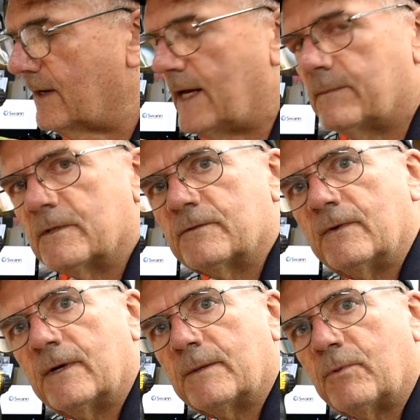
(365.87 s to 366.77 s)

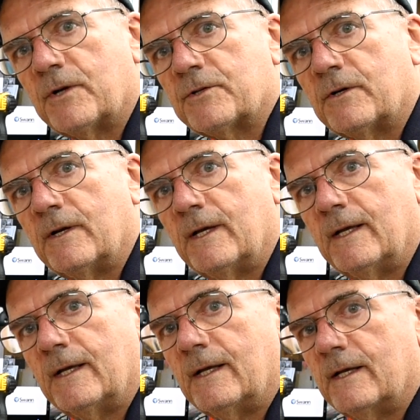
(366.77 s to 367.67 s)
atmospheric pressure,
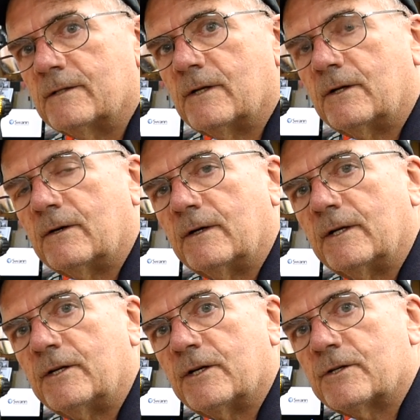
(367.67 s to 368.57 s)
it's under an
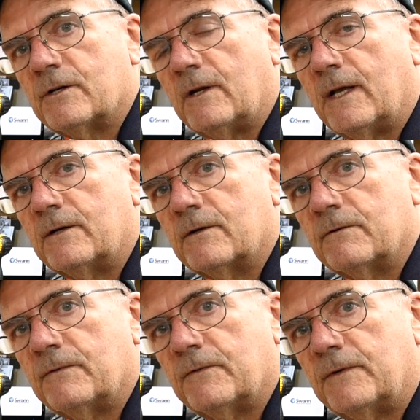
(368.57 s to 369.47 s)
additional
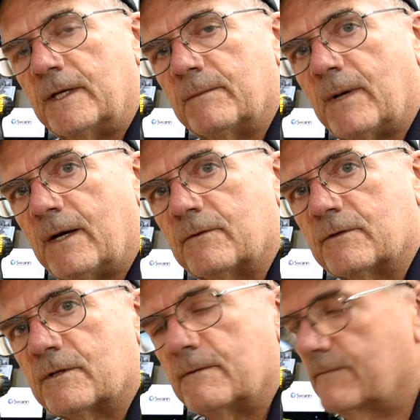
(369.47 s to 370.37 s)
115 pounds.